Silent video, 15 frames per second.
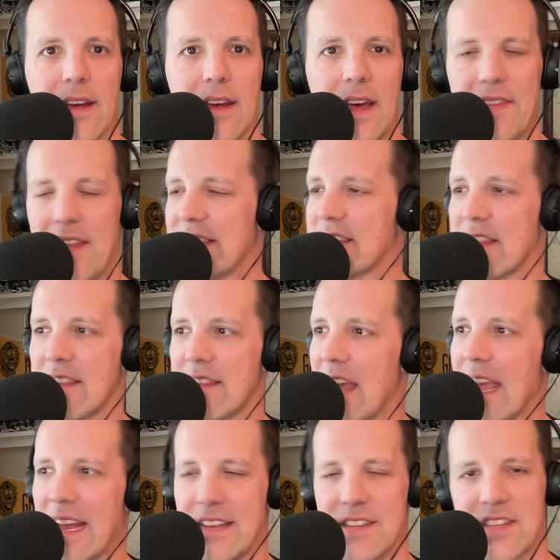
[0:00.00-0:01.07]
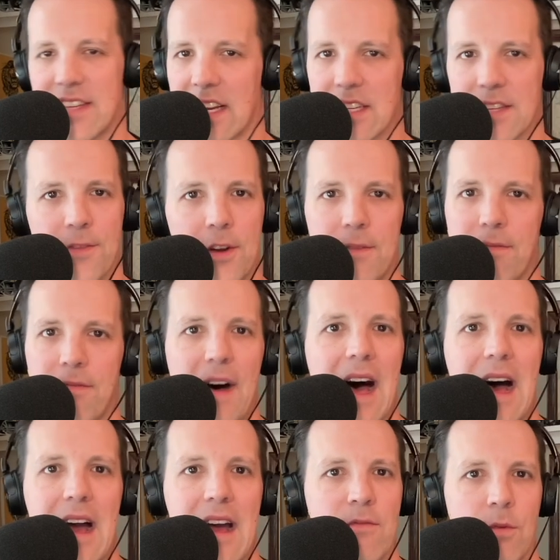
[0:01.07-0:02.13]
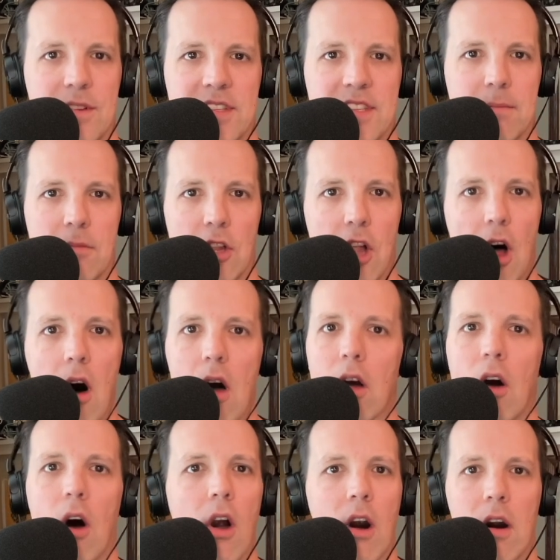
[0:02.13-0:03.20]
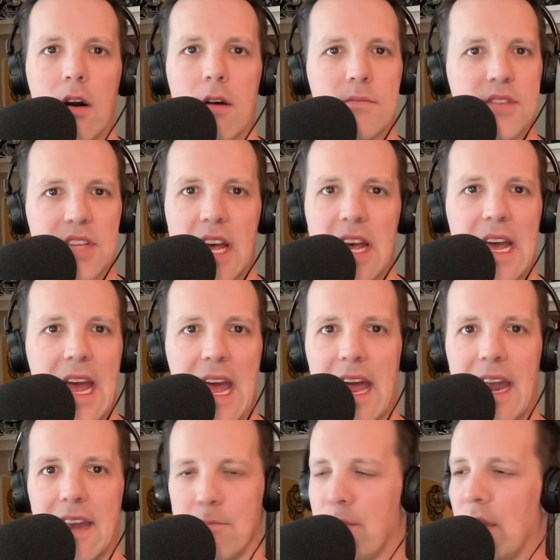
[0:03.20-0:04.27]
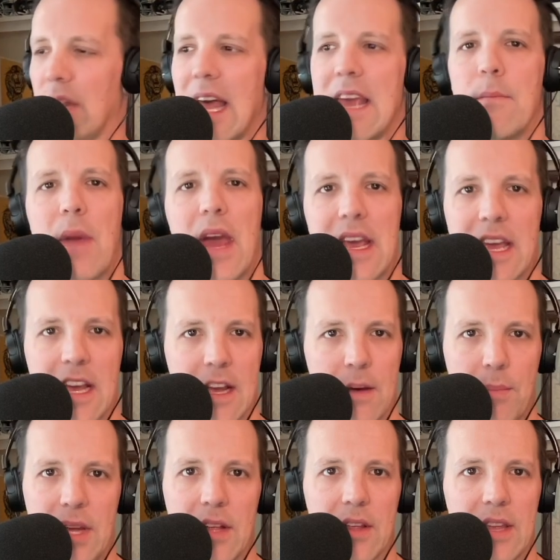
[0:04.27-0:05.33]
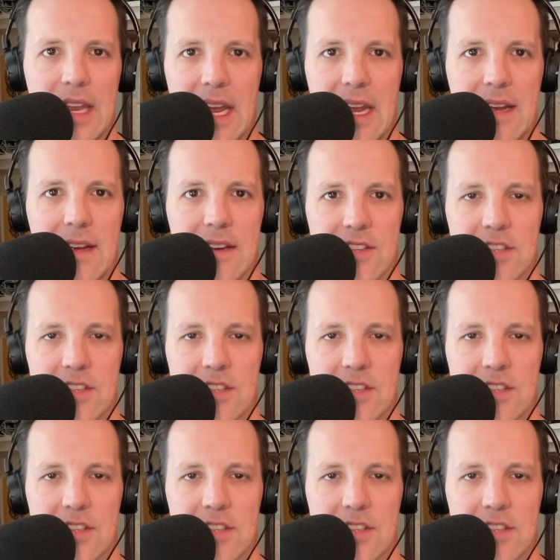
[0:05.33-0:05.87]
And that's the thing. It's 6'5" with some long arms and playmaking ability,